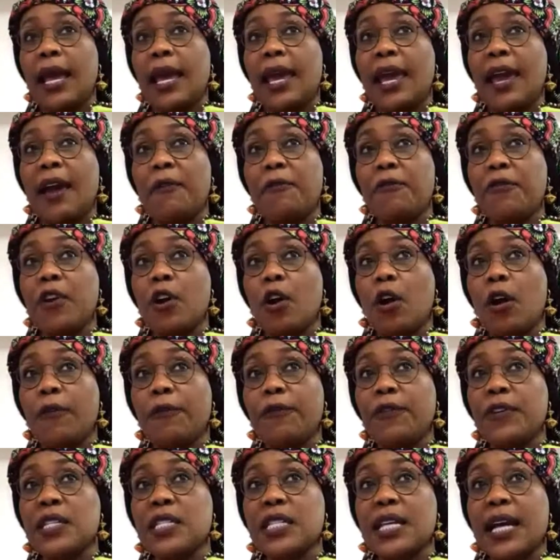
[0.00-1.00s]
Every
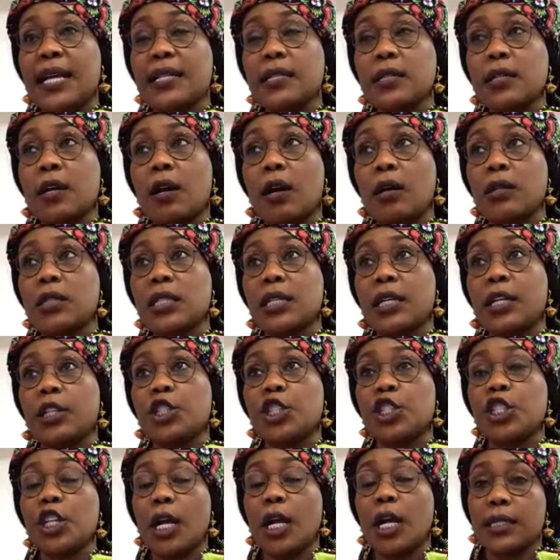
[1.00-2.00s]
office has got a
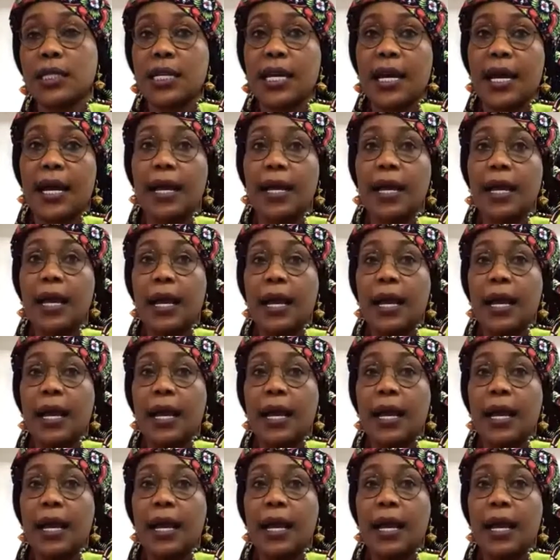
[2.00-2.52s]
shelter